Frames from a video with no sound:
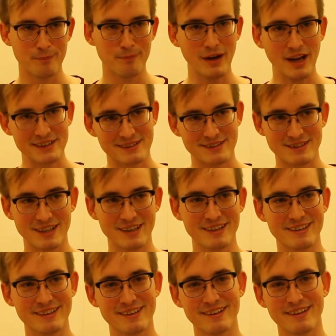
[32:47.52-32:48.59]
But
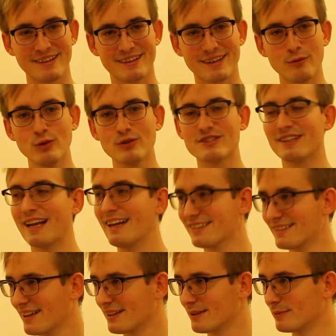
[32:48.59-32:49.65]
there was an
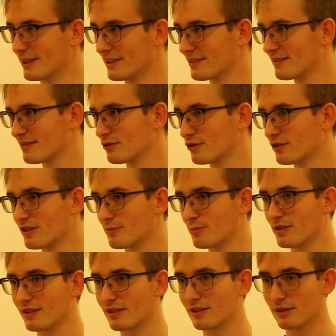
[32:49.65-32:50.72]
added element to this
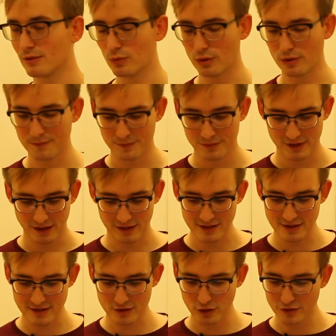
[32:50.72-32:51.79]
particular war. And
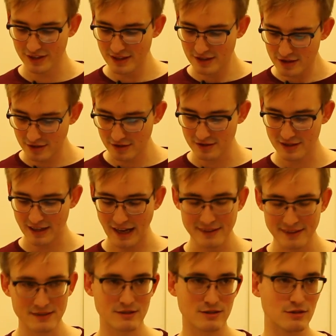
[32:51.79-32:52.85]
this conditioned the
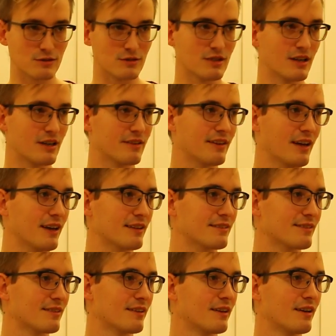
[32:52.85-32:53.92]
attitude
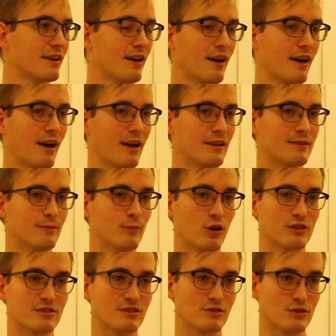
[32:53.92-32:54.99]
that the
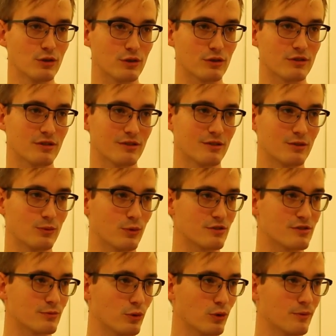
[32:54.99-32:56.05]
Marxists took
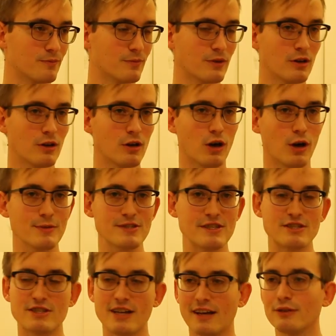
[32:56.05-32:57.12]
towards the war. Obviously,
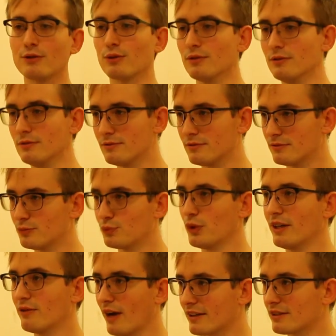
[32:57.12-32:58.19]
in general,
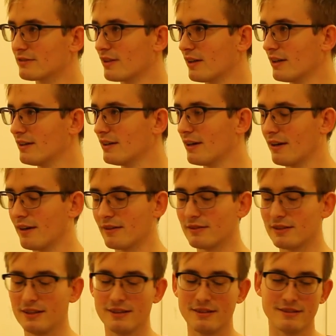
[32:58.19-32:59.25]
we recognize
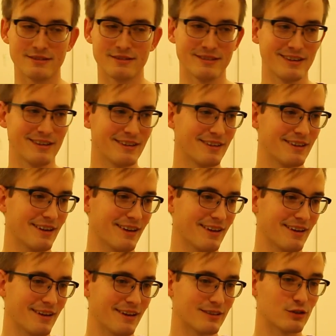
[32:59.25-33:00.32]
the
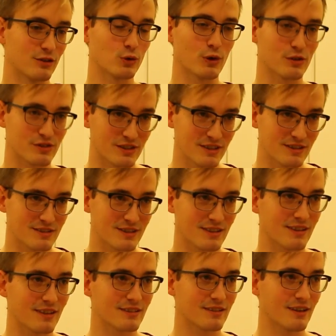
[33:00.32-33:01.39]
Trotskyists at that